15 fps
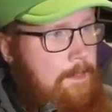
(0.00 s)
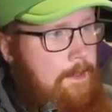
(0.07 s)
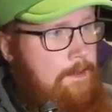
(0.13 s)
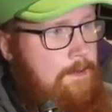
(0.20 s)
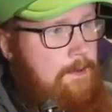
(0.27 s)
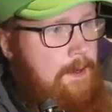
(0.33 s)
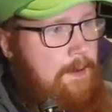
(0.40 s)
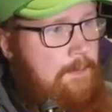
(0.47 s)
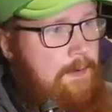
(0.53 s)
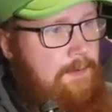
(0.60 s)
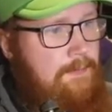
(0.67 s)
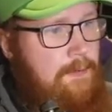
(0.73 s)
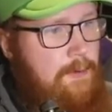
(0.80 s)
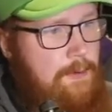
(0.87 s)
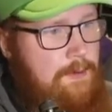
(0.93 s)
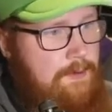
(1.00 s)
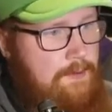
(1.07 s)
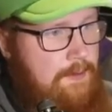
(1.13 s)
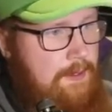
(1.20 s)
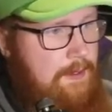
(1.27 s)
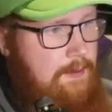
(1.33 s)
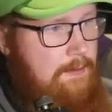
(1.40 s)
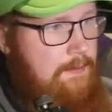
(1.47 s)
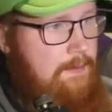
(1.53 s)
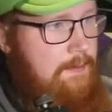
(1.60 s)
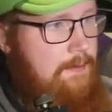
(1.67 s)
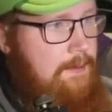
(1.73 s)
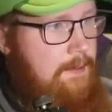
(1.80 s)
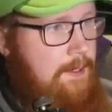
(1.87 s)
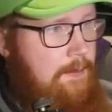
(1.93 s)
Sorry, I'm very focused right now.
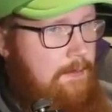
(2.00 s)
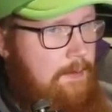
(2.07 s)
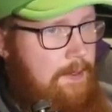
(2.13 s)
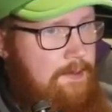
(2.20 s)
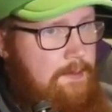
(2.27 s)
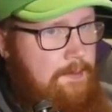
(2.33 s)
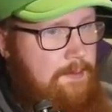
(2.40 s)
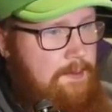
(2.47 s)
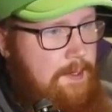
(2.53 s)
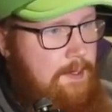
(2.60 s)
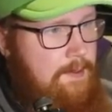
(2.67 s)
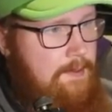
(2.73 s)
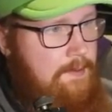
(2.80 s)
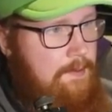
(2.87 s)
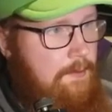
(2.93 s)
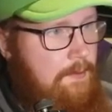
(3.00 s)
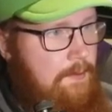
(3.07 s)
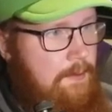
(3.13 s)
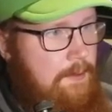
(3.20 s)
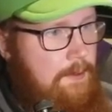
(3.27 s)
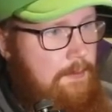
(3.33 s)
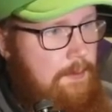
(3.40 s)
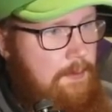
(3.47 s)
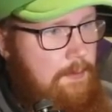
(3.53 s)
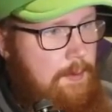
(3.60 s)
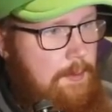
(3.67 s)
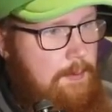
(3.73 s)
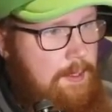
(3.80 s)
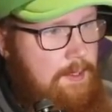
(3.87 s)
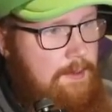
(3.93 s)
I didn't realize it was the highest score. I want to do my
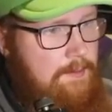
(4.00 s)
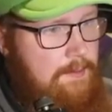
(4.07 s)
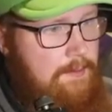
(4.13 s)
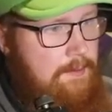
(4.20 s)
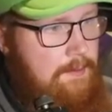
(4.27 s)
best.